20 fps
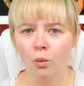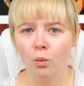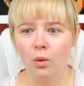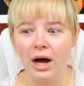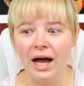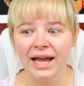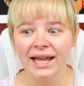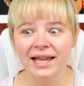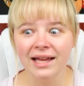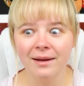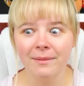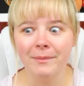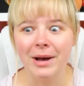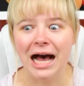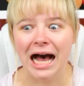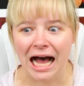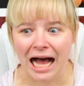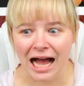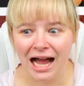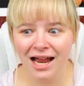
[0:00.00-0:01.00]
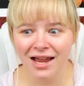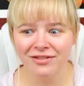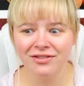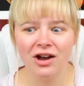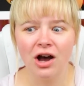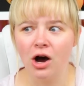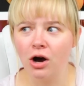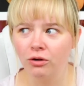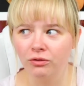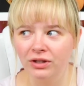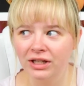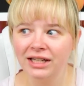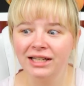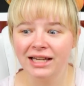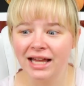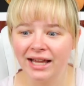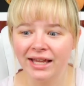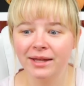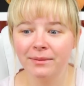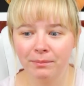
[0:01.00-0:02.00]
Why am I the only
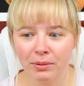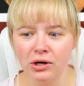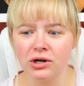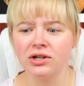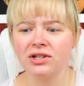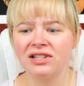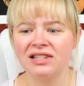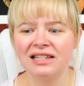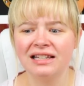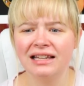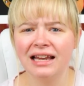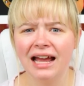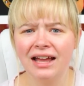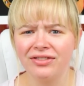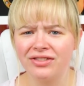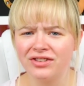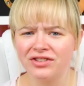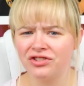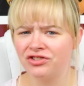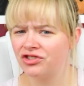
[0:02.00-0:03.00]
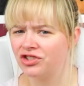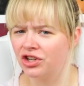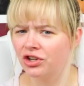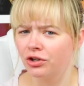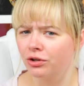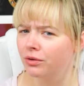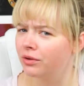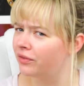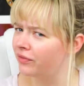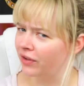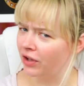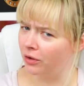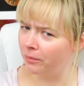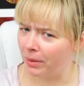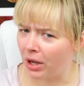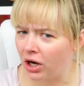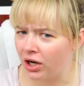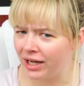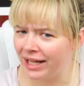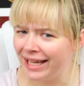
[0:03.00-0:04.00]
naked person at this gender reveal
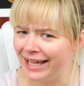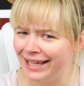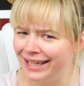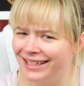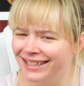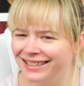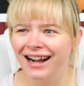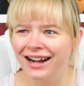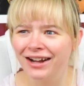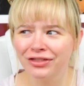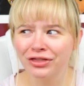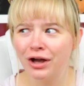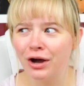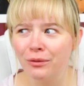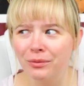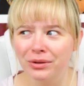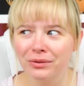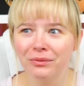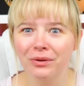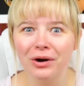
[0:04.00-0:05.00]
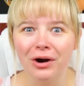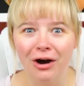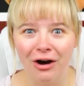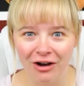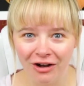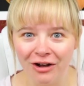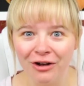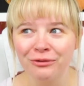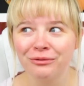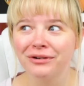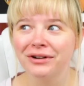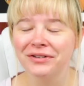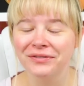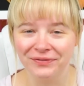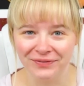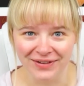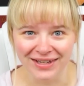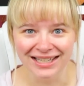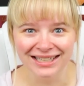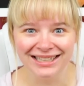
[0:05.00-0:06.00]
party? I thought we were all
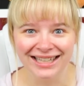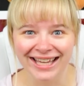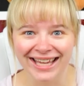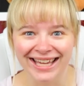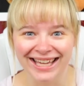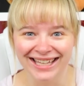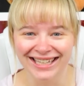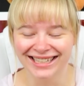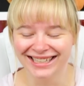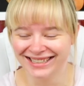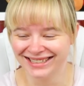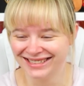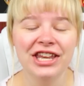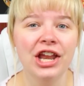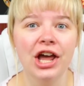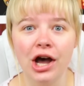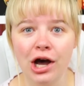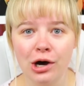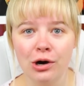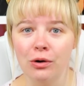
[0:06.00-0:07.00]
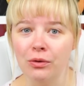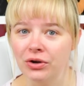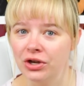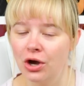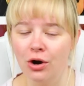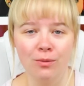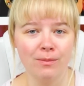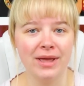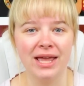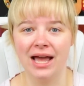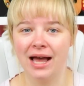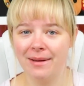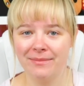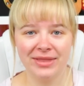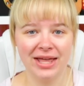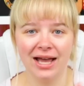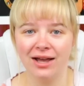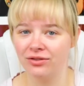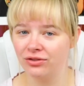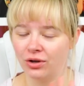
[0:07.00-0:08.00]
revealing. No, no ma'am,
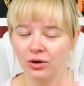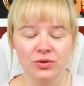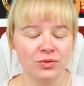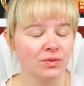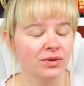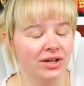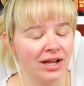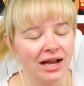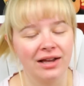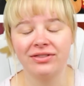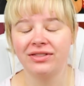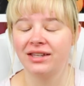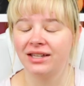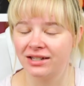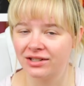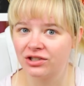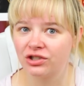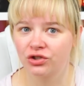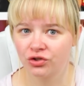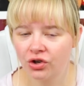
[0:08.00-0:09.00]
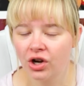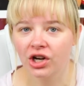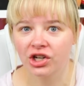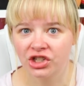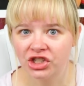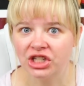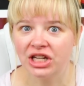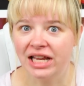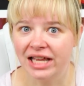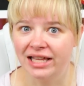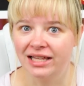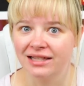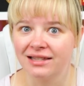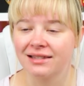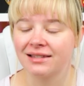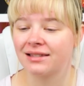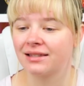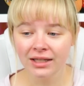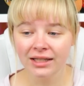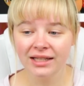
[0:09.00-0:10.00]
that those were not the
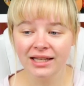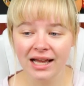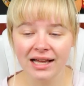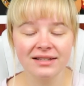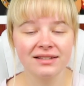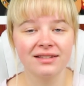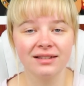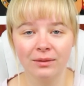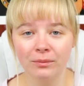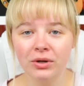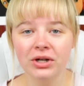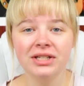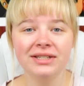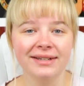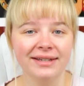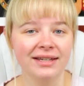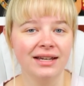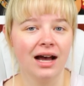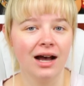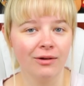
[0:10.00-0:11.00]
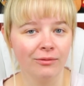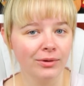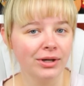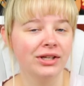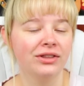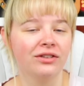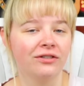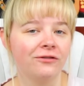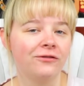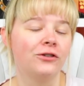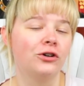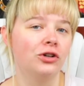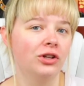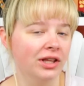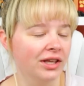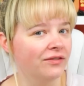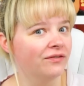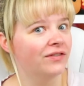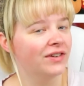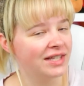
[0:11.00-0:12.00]
instructions. Yeah, someone did not read the full
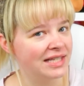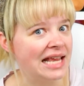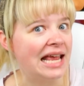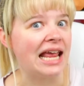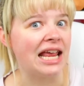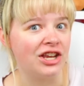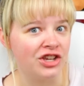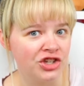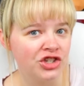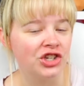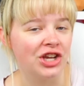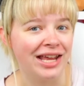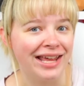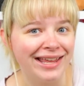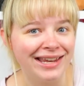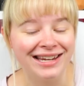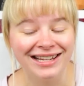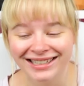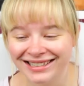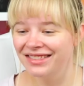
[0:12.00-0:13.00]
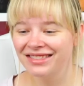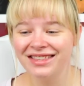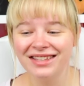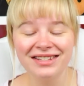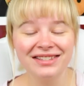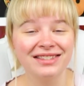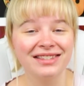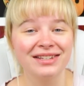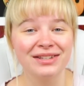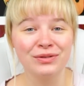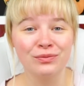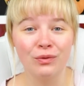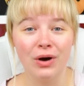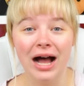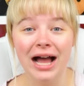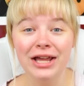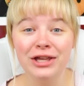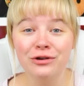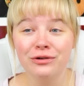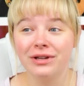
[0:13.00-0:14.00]
invitation. This is
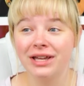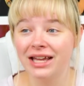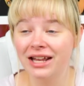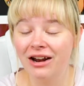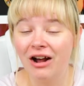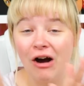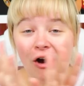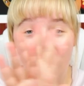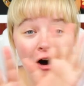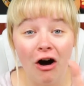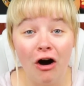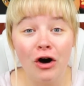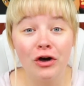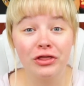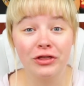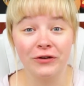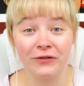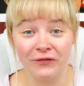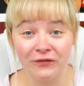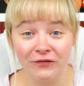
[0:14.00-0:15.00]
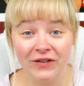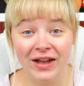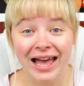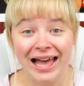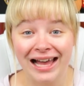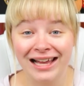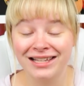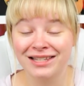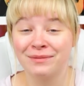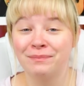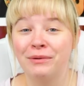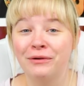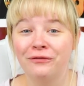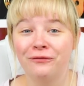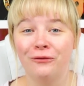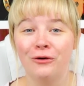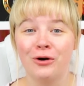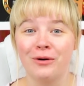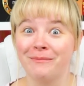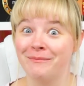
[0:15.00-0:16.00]
why you get all the facts
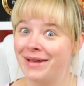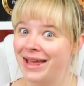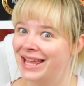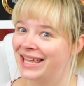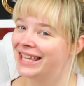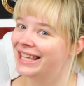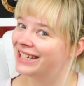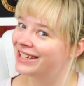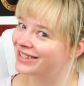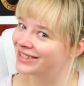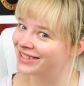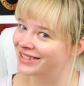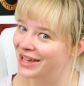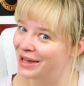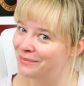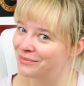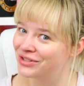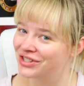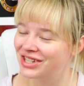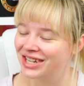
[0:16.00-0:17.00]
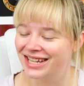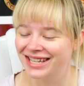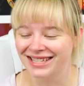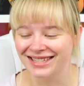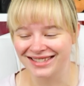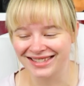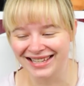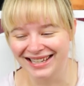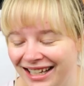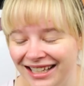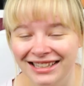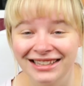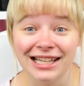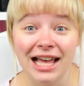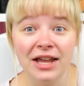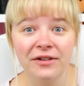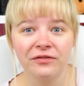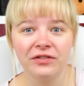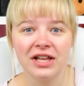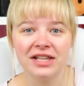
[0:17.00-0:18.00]
before making assumptions.
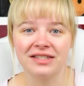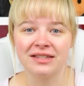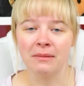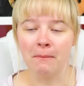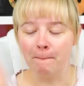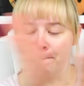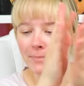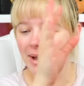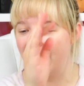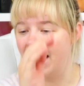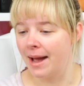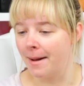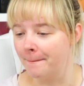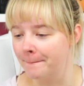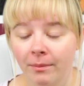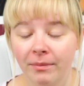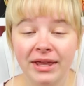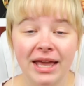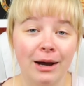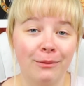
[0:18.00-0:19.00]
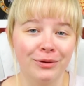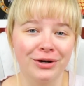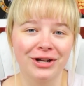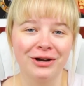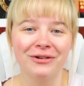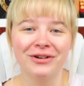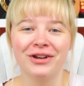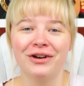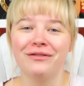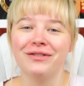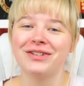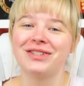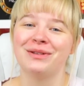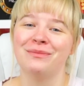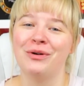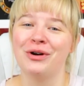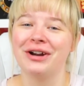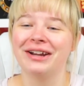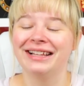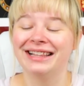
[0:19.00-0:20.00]
Life lesson, bam. But yeah, we're going over
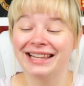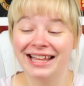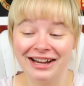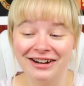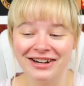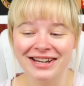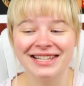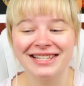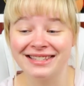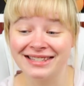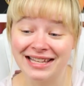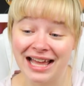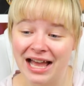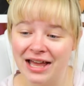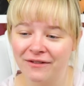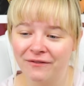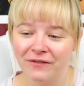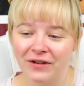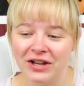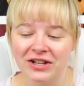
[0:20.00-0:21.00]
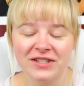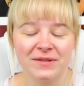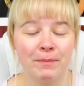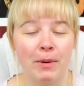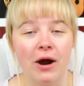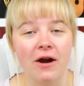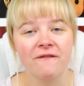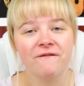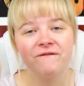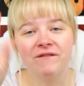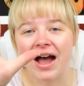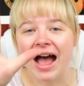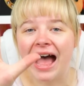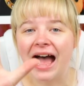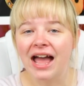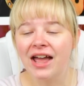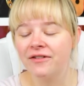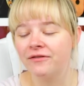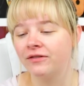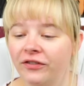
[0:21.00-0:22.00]
some more hilarious sign fails part
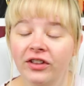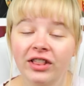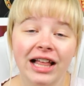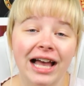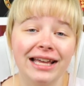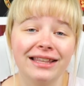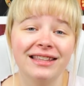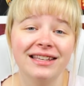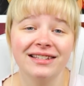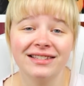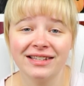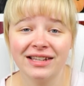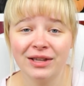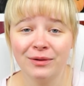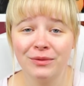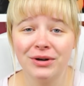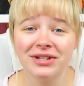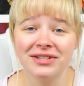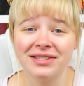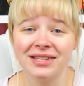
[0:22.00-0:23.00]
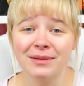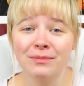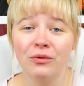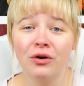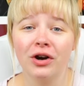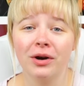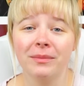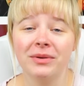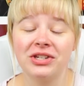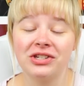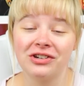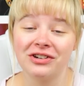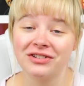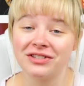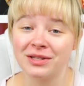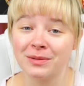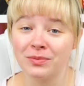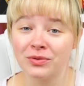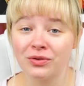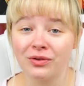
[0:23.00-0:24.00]
five. If you like these and you wanna see more, be sure to
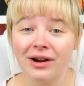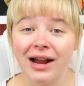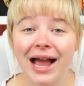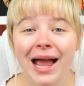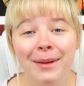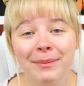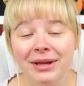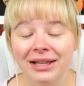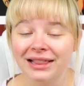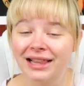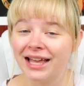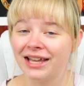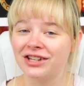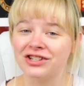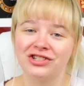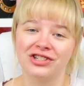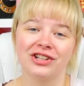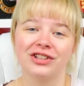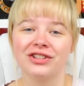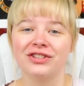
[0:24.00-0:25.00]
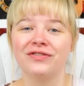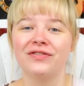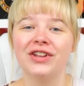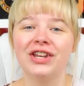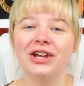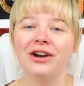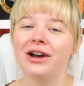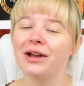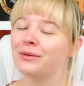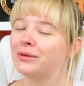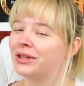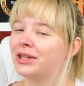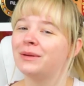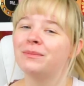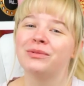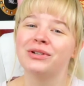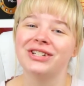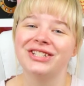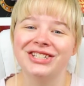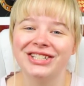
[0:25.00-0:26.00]
subscribe and like and share this video. I really
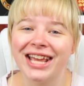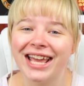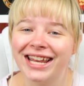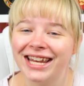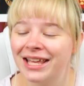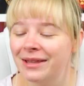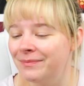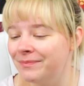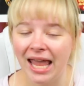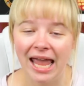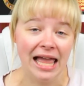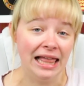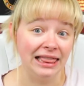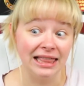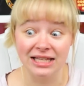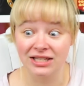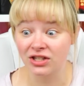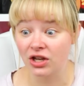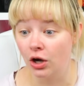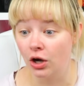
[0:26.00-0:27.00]
appreciate it. And let's